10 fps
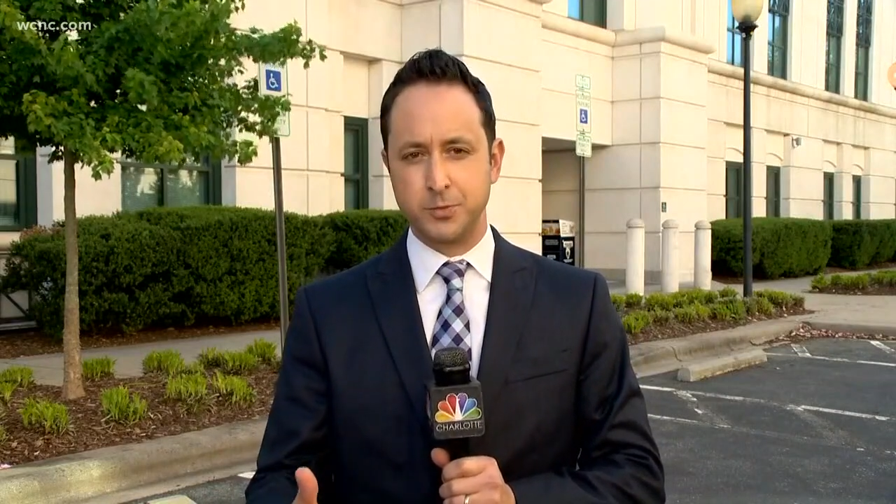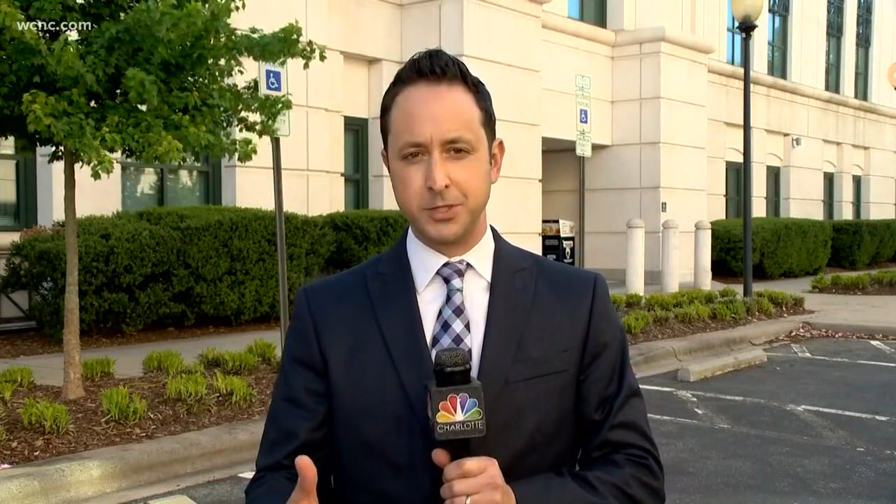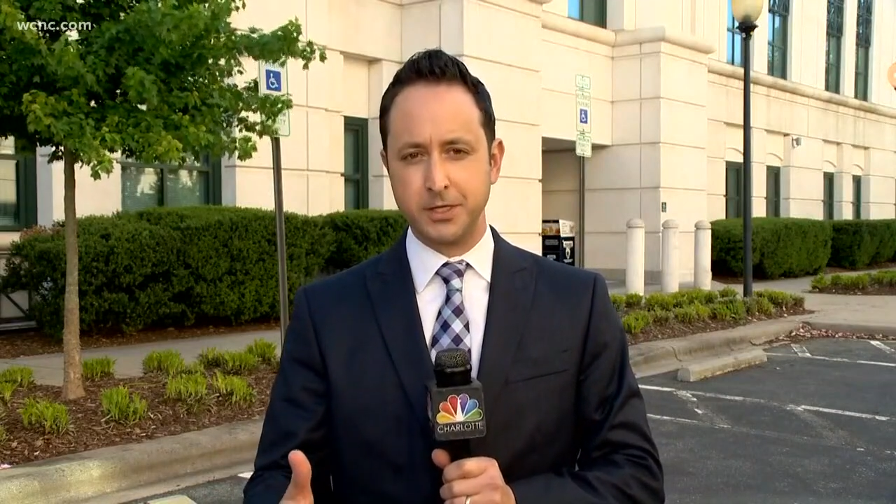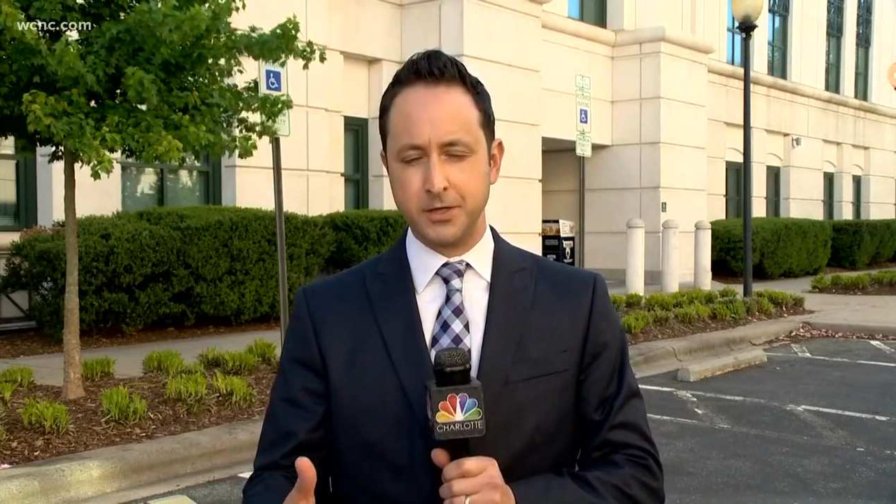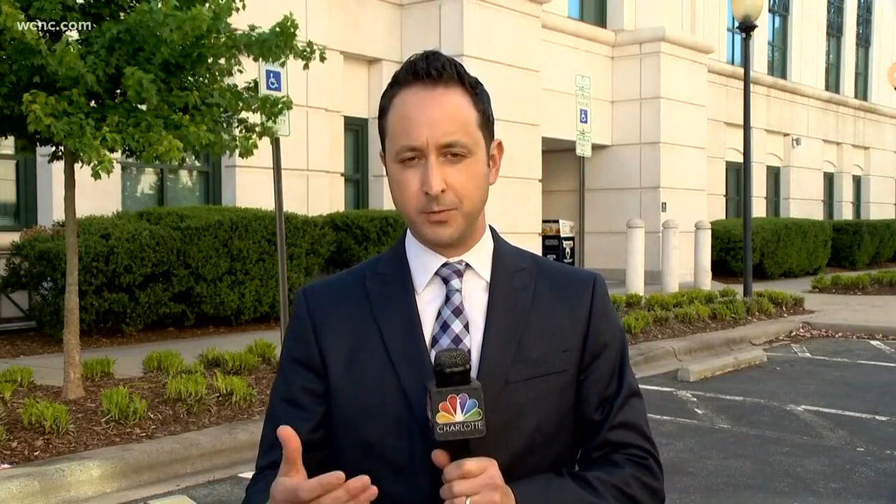
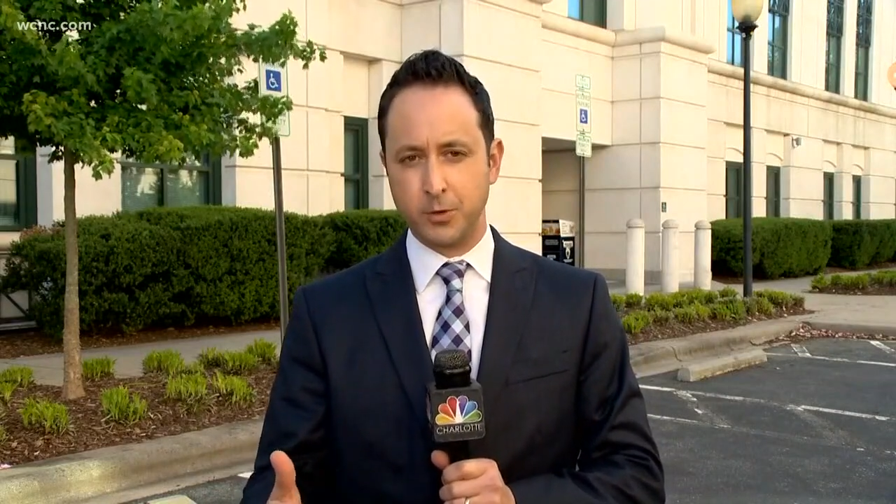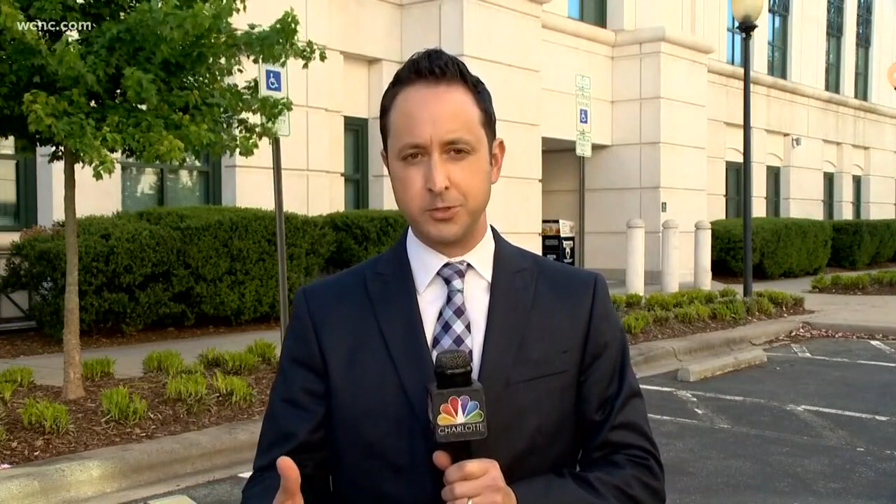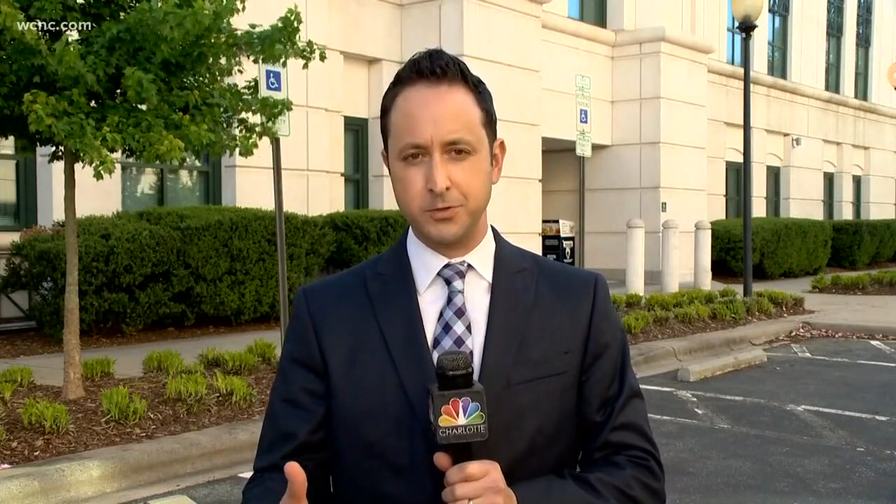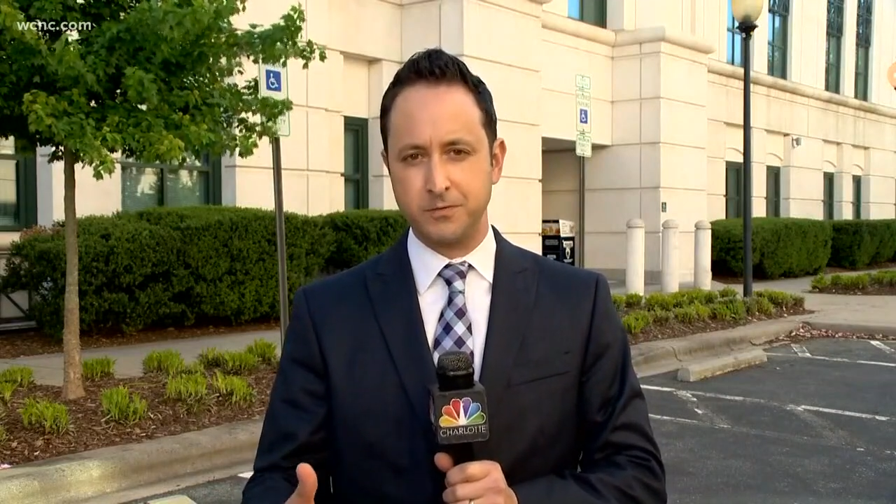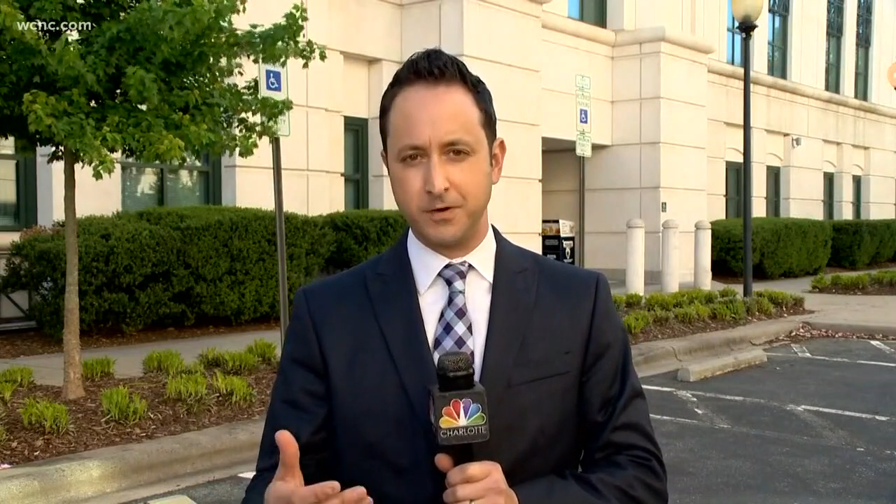particularly the
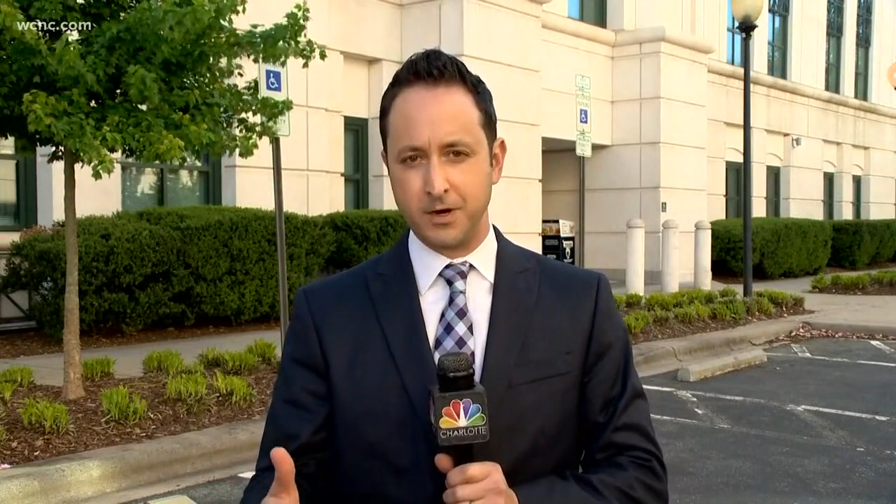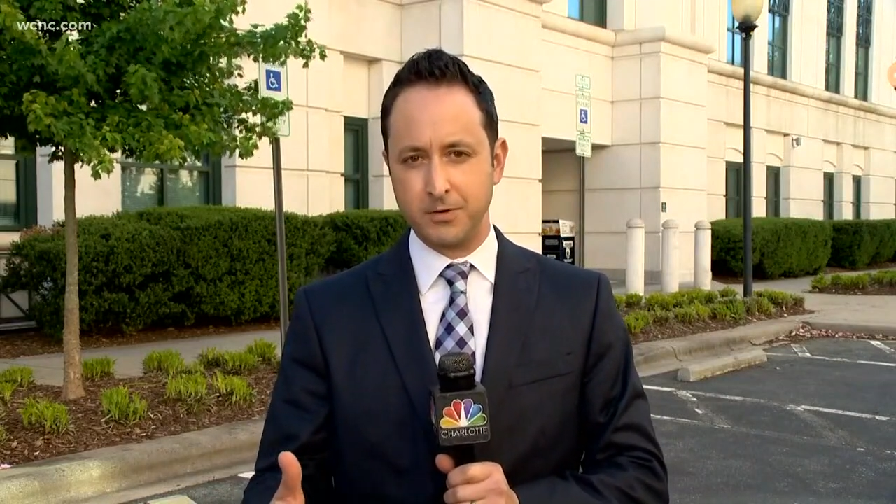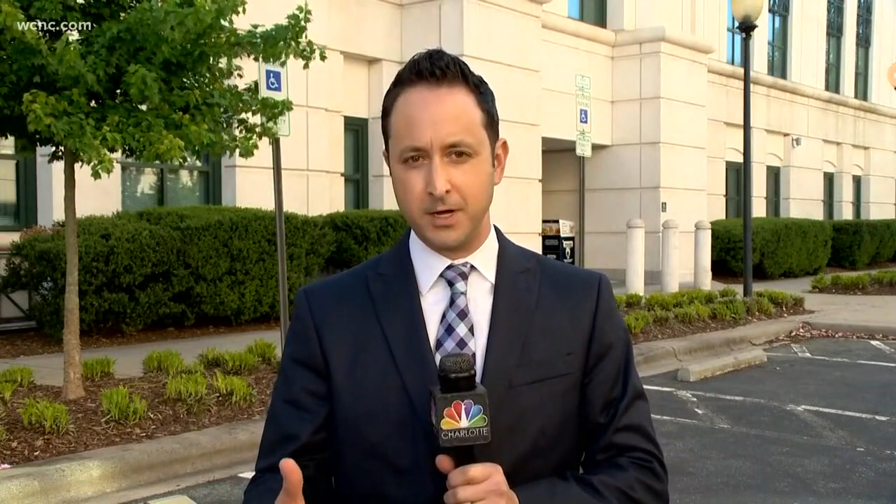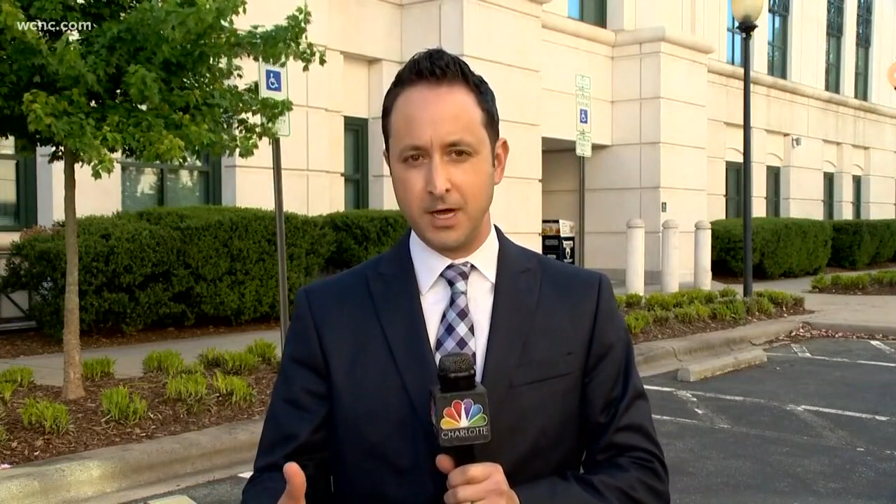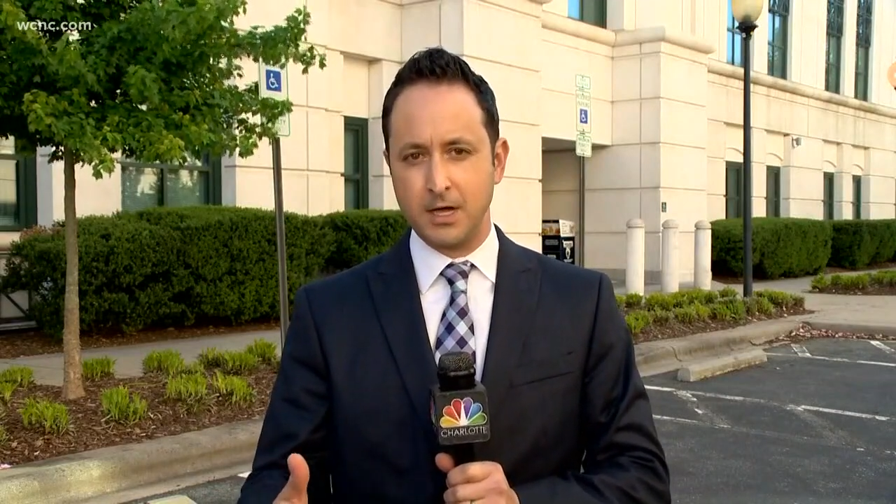person who
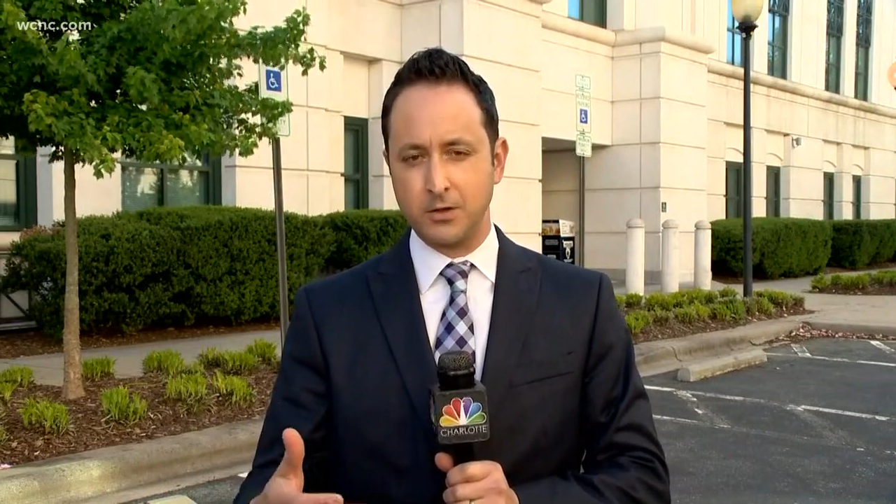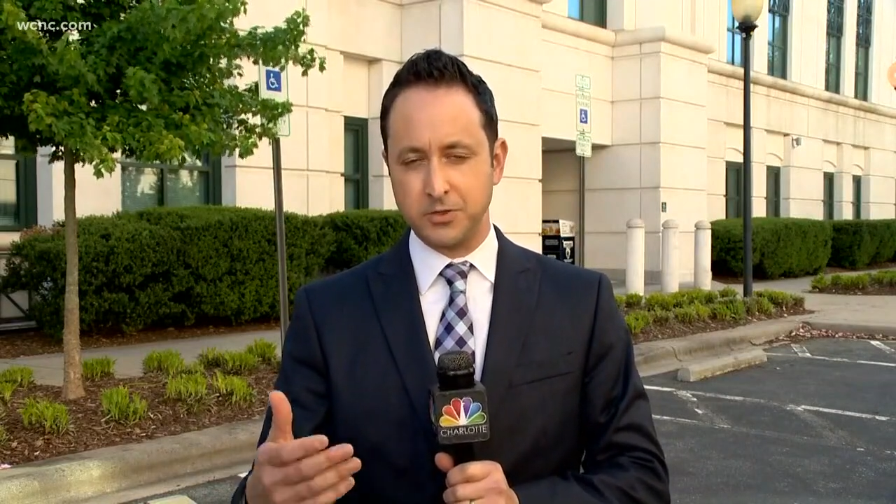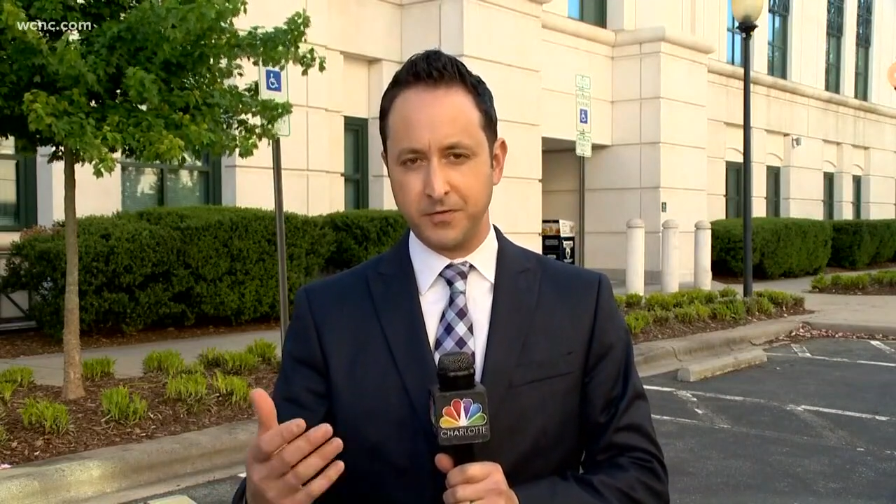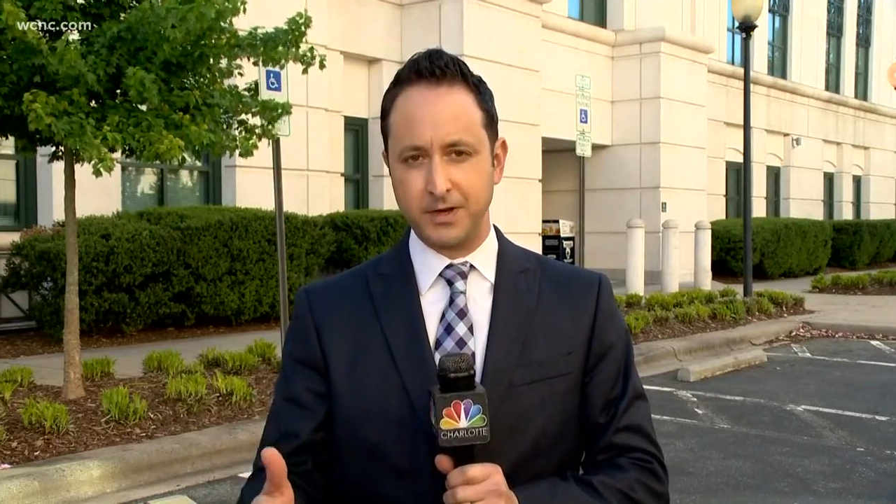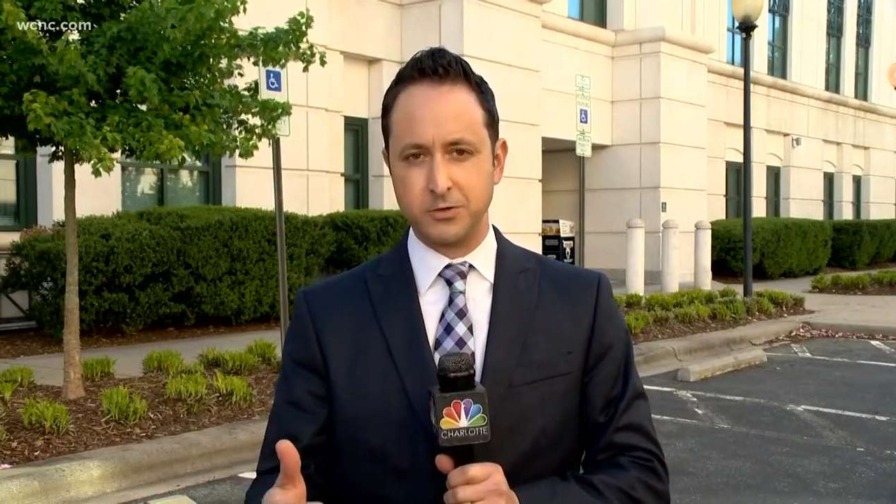fired
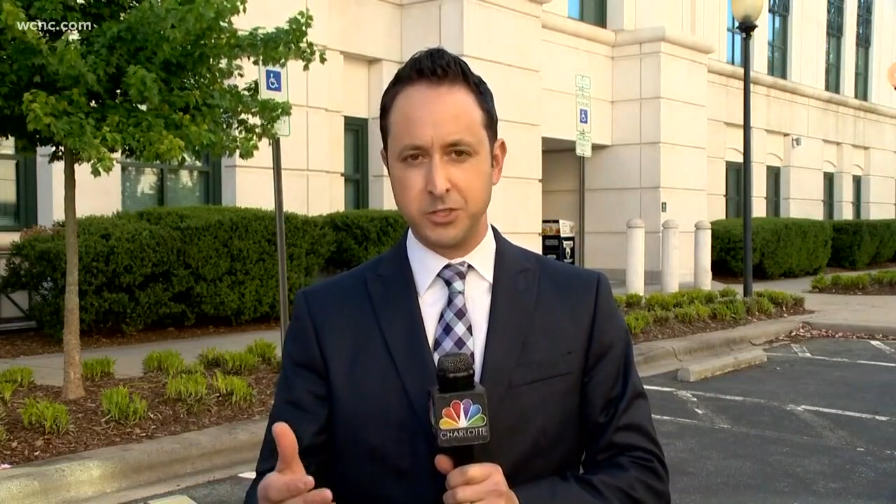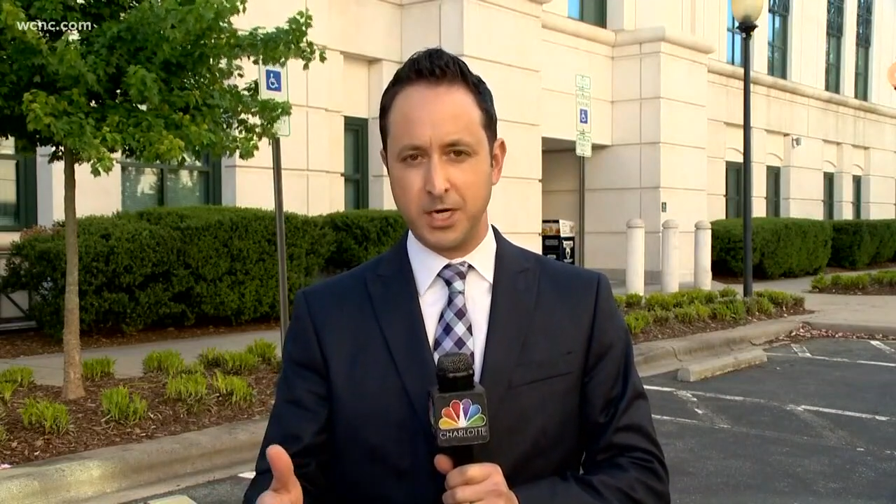those fatal